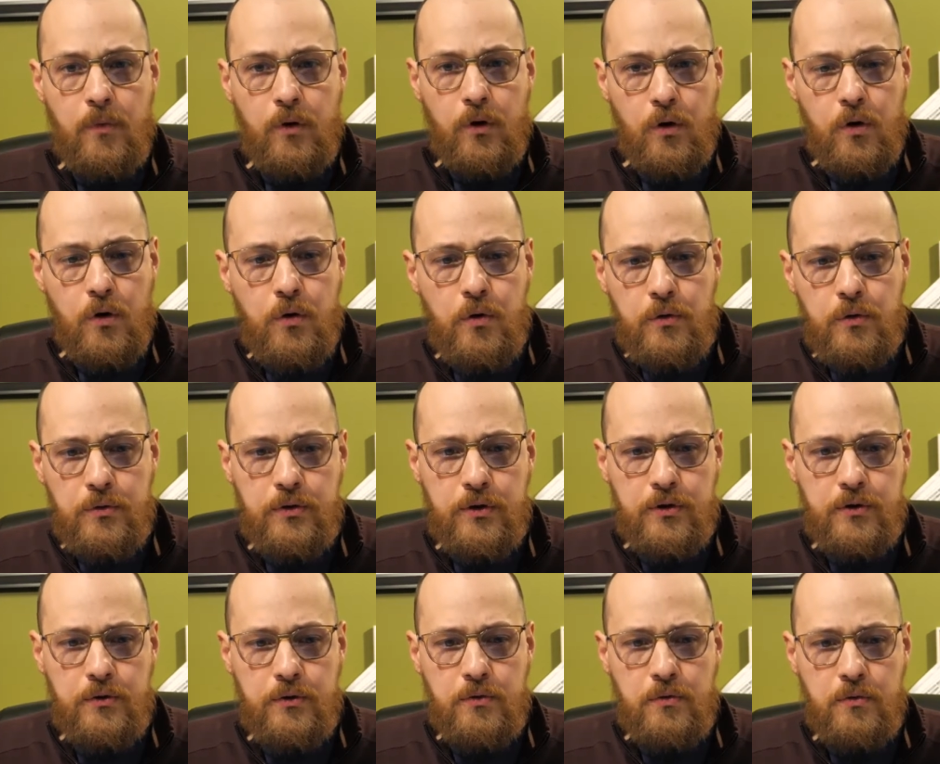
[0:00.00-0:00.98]
who
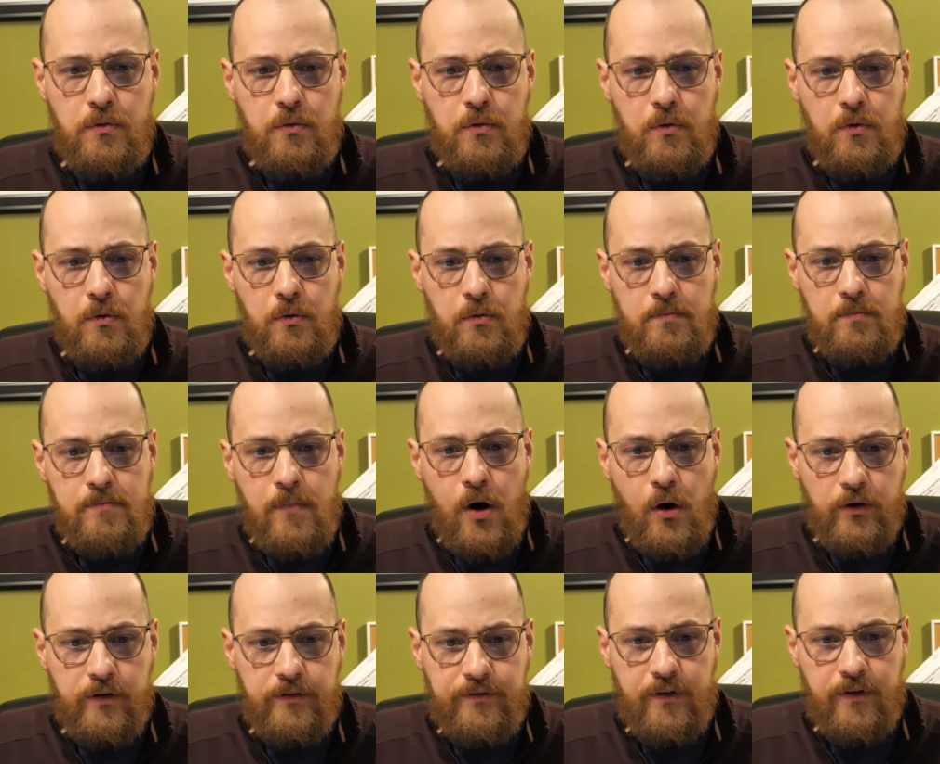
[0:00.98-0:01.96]
you
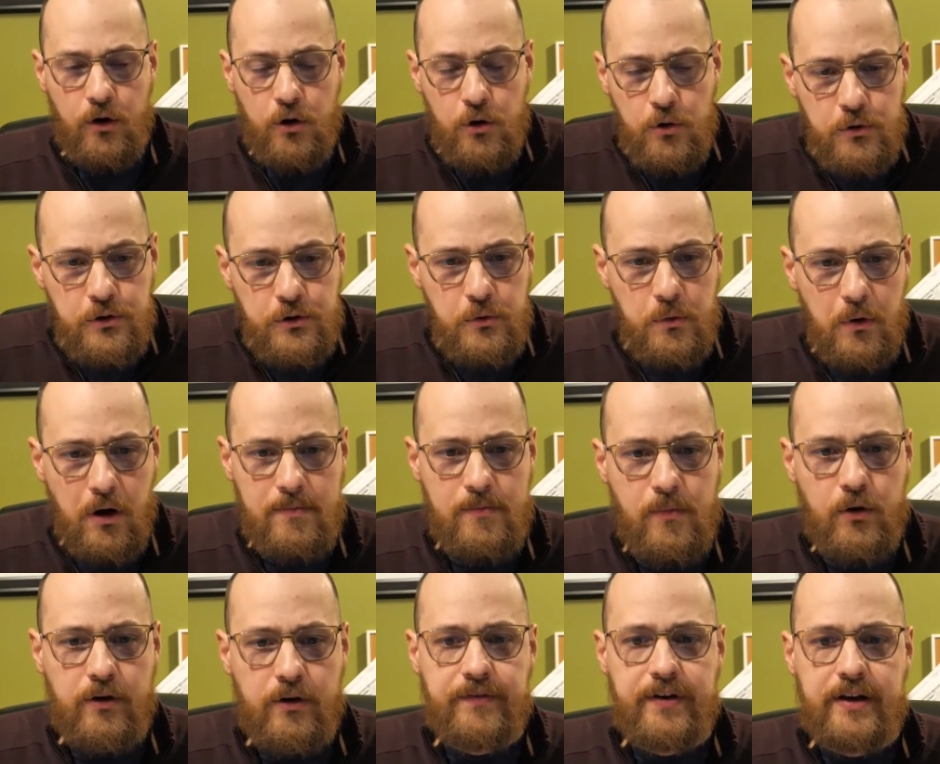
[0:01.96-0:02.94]
motive, who you are
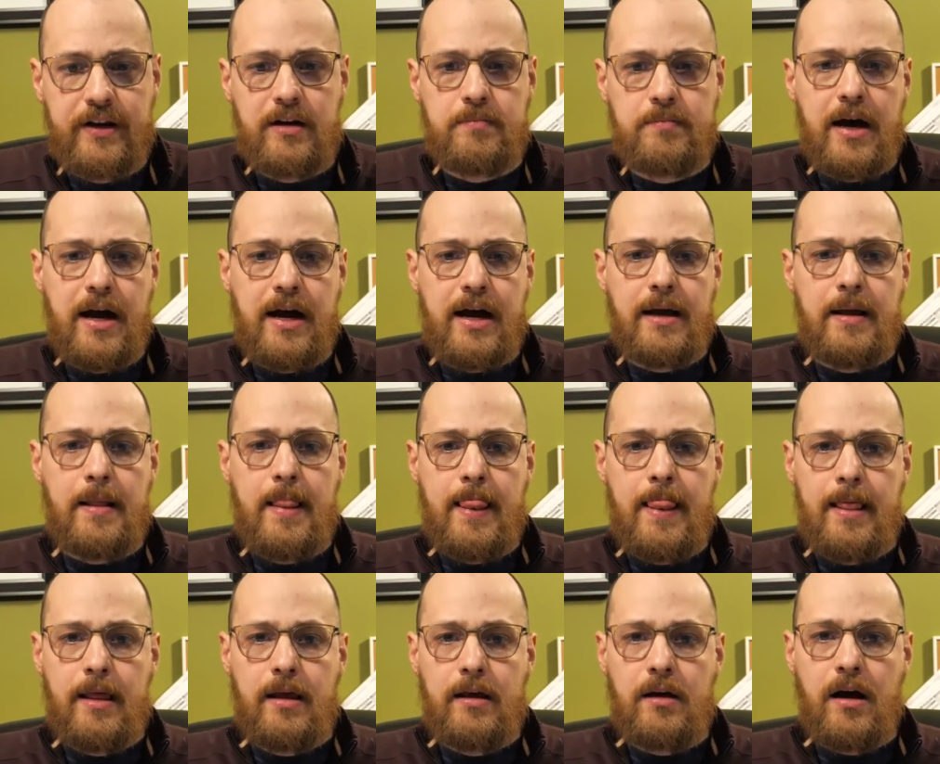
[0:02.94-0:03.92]
motivated by
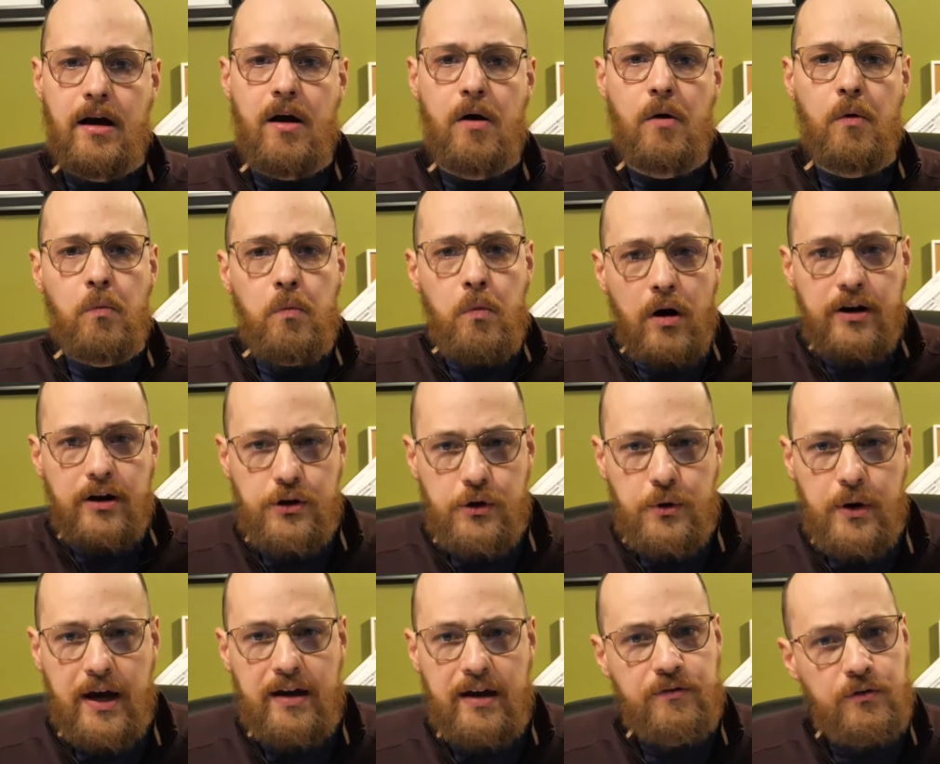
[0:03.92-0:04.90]
uh, what
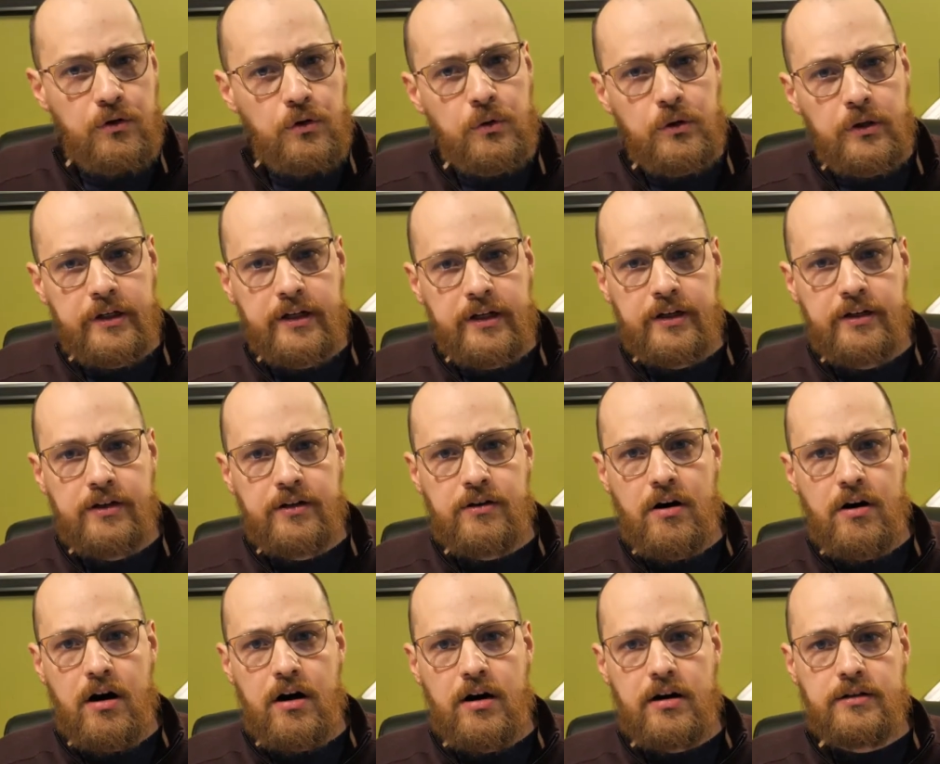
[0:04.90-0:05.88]
you have ruling in
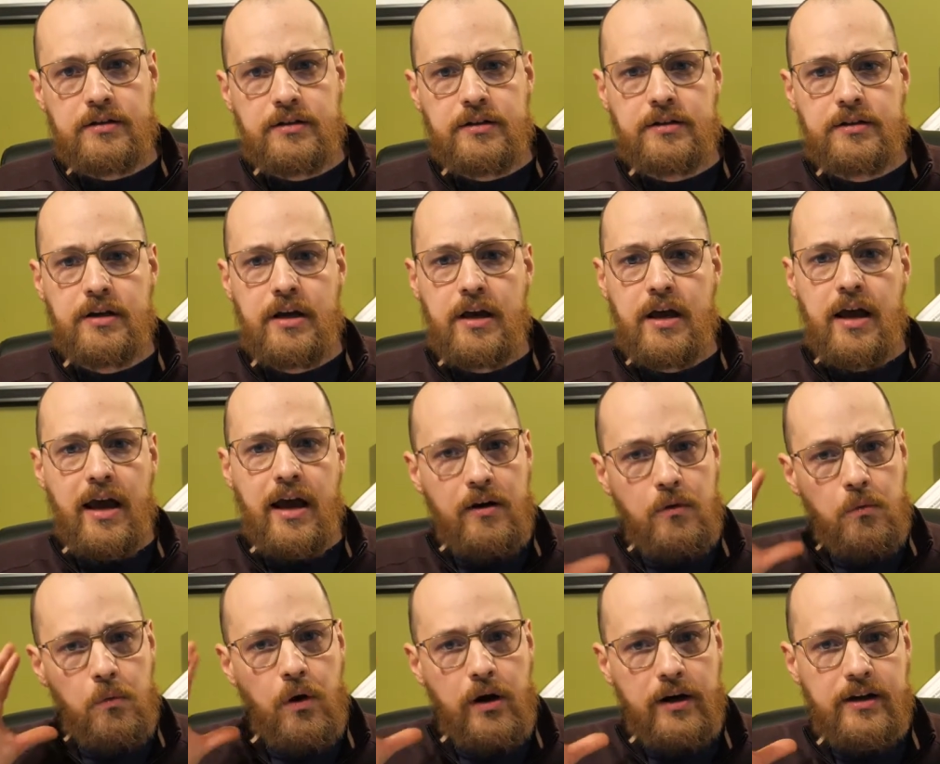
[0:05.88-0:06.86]
your hearts
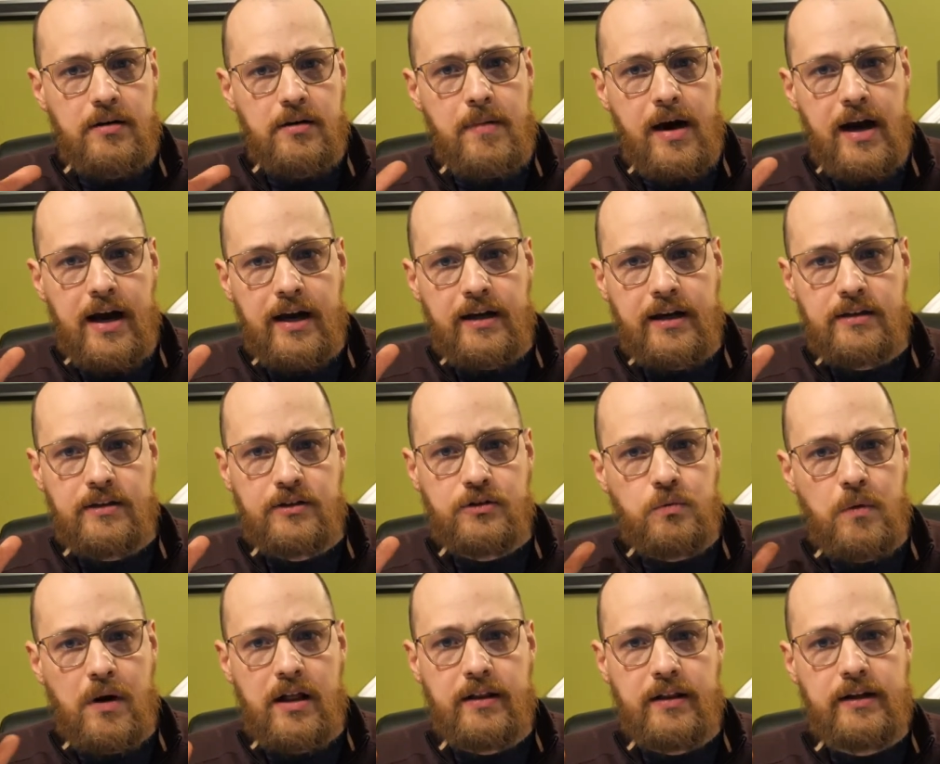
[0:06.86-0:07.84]
and what your mind is
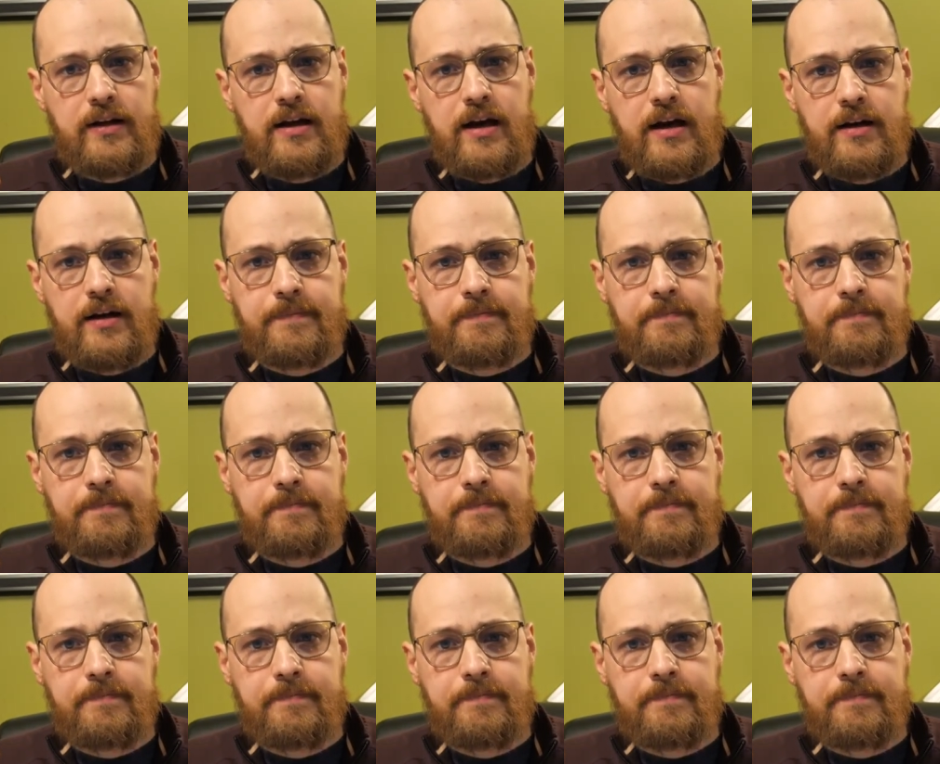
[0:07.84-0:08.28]
dwelling on.